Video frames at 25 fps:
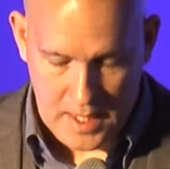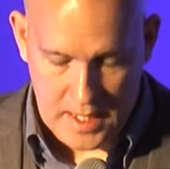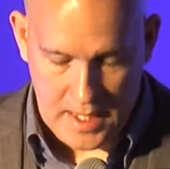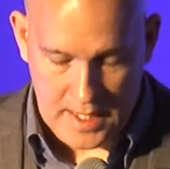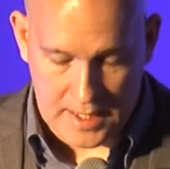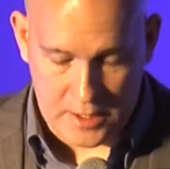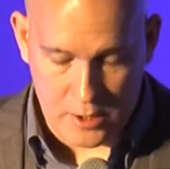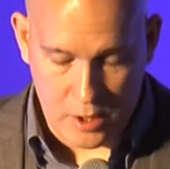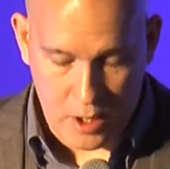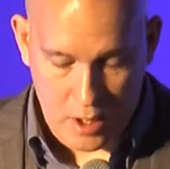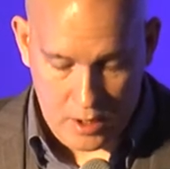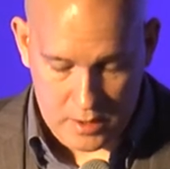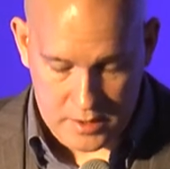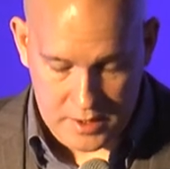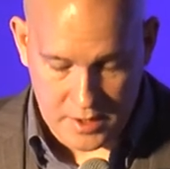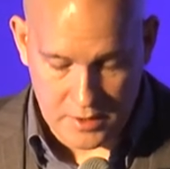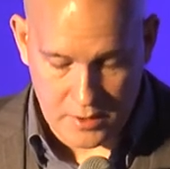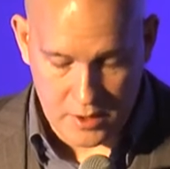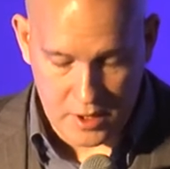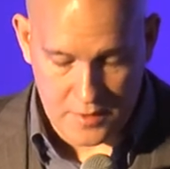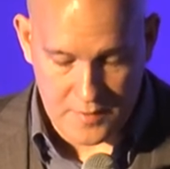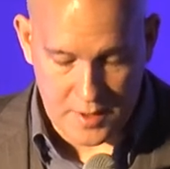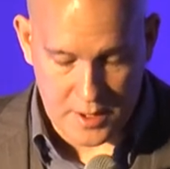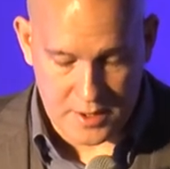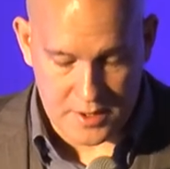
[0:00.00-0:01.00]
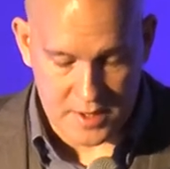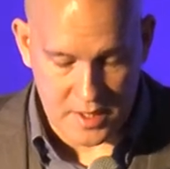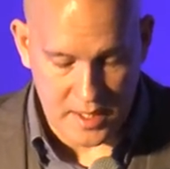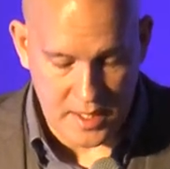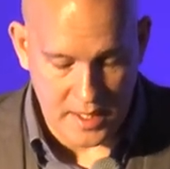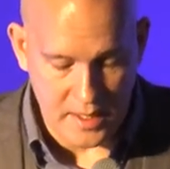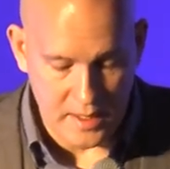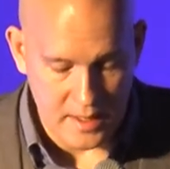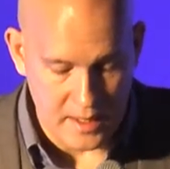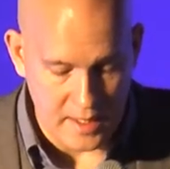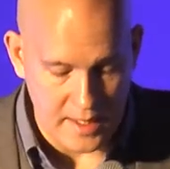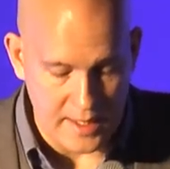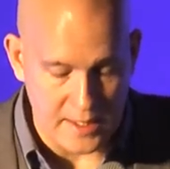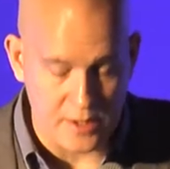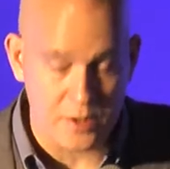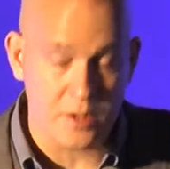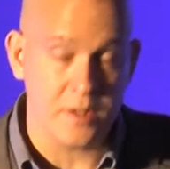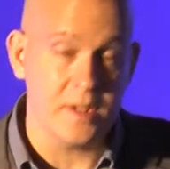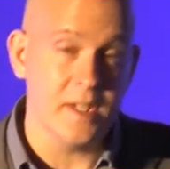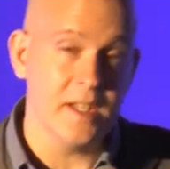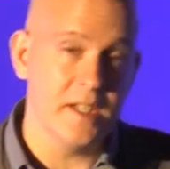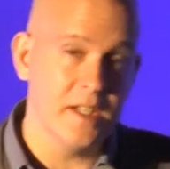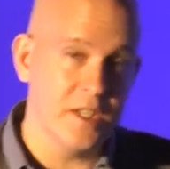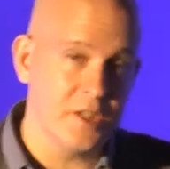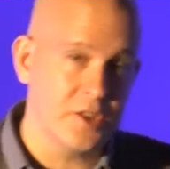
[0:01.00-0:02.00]
At Carleton University, he took
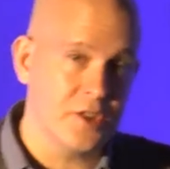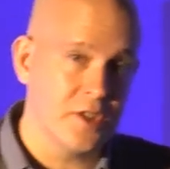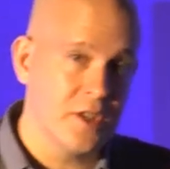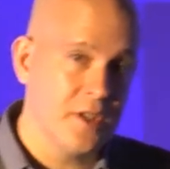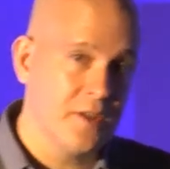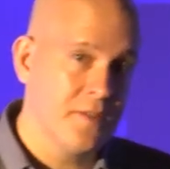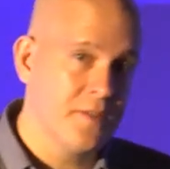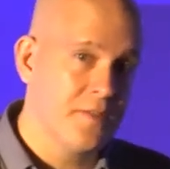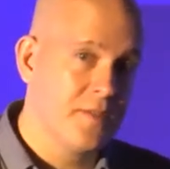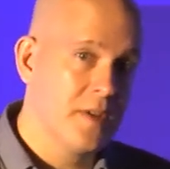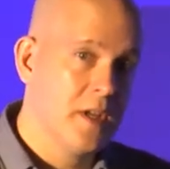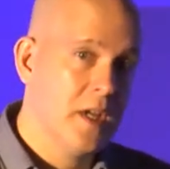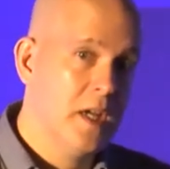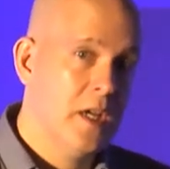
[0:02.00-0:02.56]
the initiative